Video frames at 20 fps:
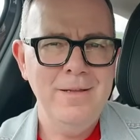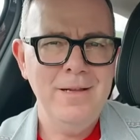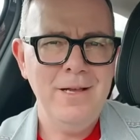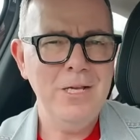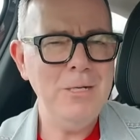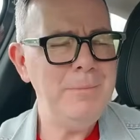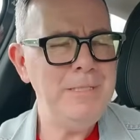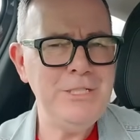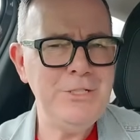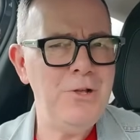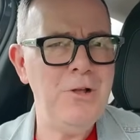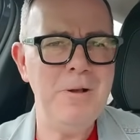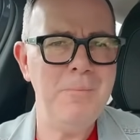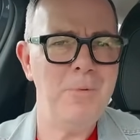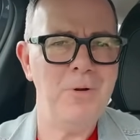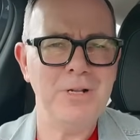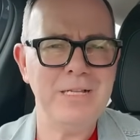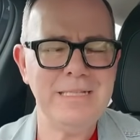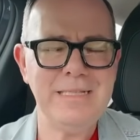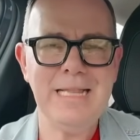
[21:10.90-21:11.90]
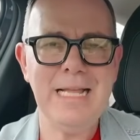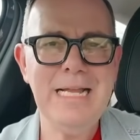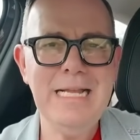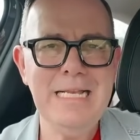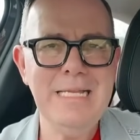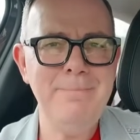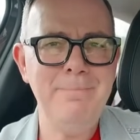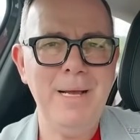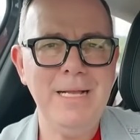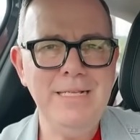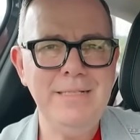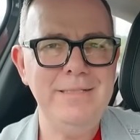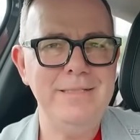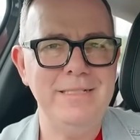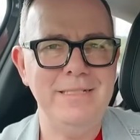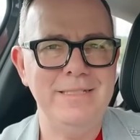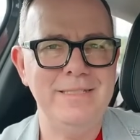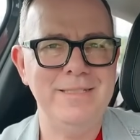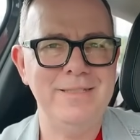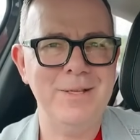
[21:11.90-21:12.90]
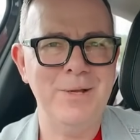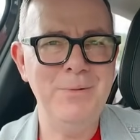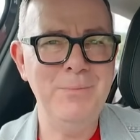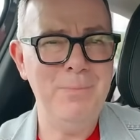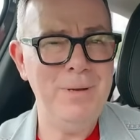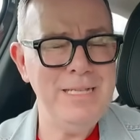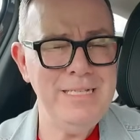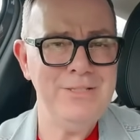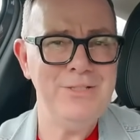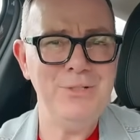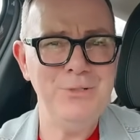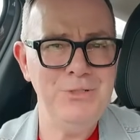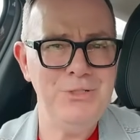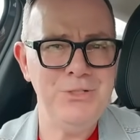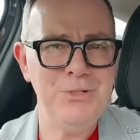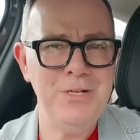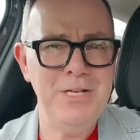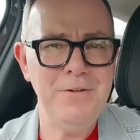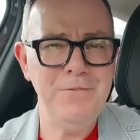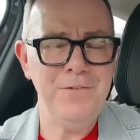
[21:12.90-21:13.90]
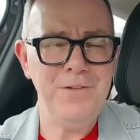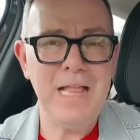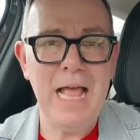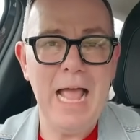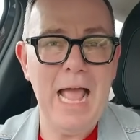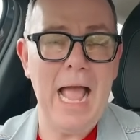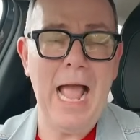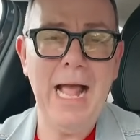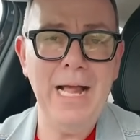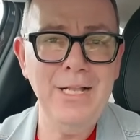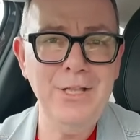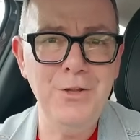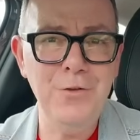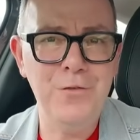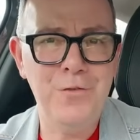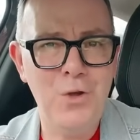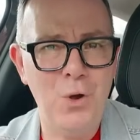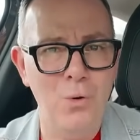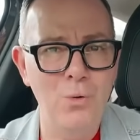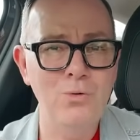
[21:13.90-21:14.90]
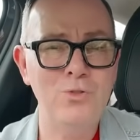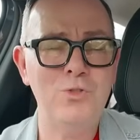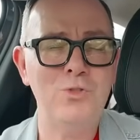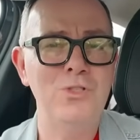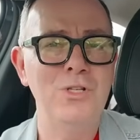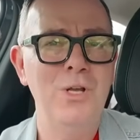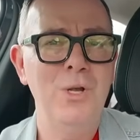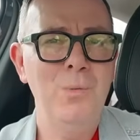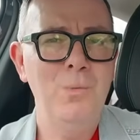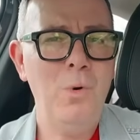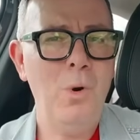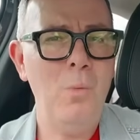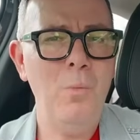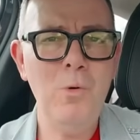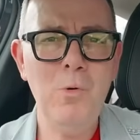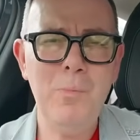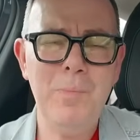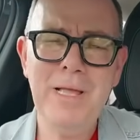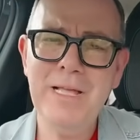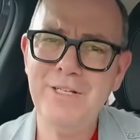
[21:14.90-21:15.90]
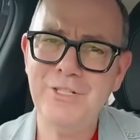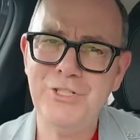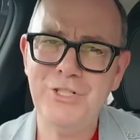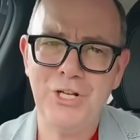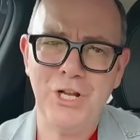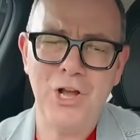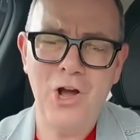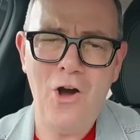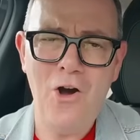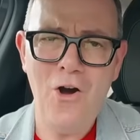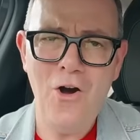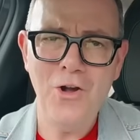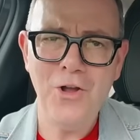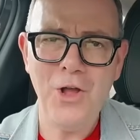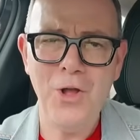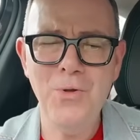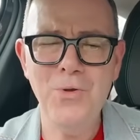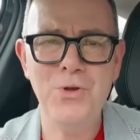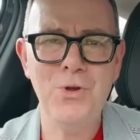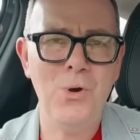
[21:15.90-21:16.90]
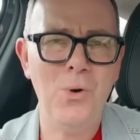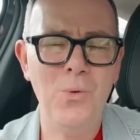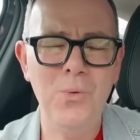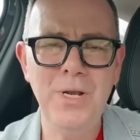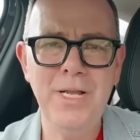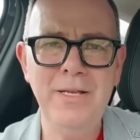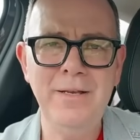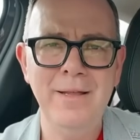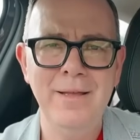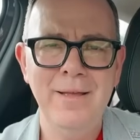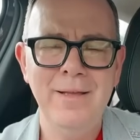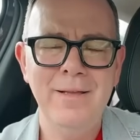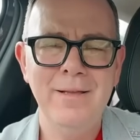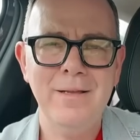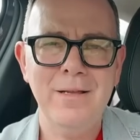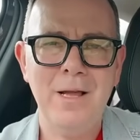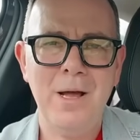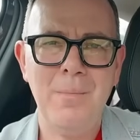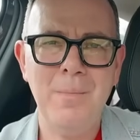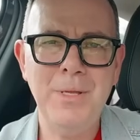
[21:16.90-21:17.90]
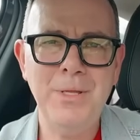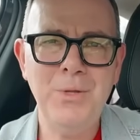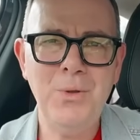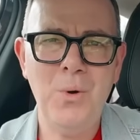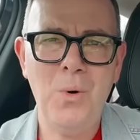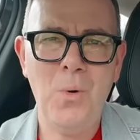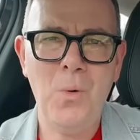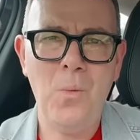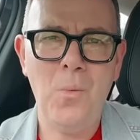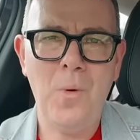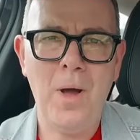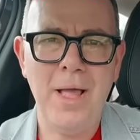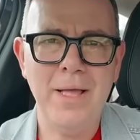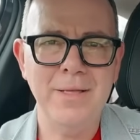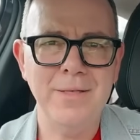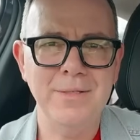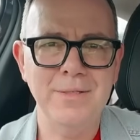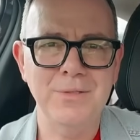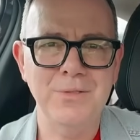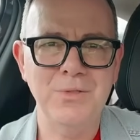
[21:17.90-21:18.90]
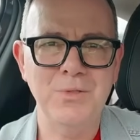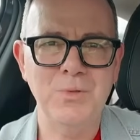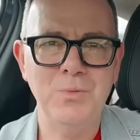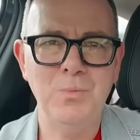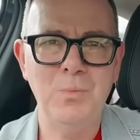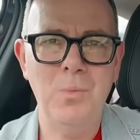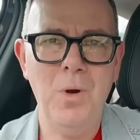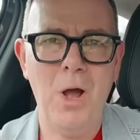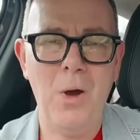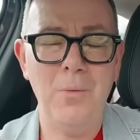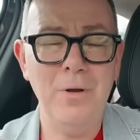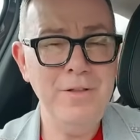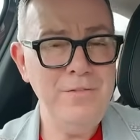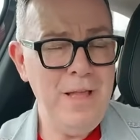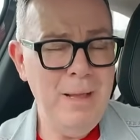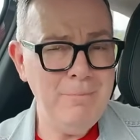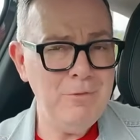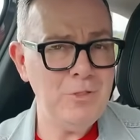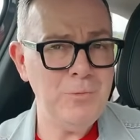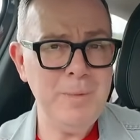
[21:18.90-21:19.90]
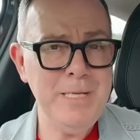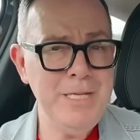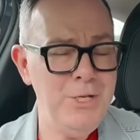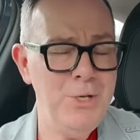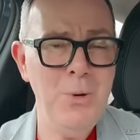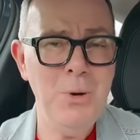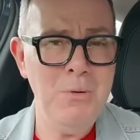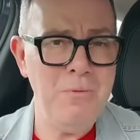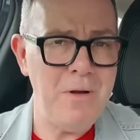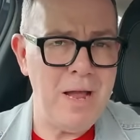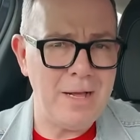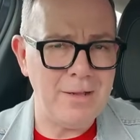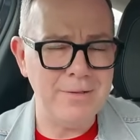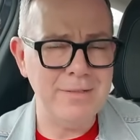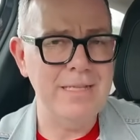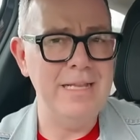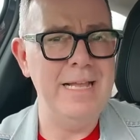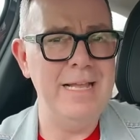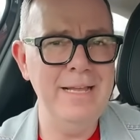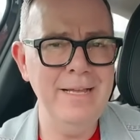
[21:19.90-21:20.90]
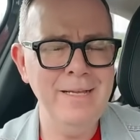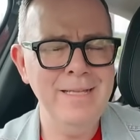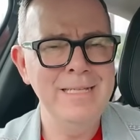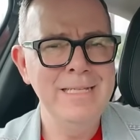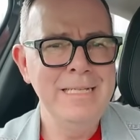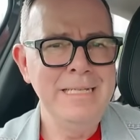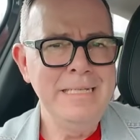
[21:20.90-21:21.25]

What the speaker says: I'm going to be doing them on a daily basis. So please do tune in for that. And of course, what will be a Chicago calling coming your way as well. And if you happen to be new around here,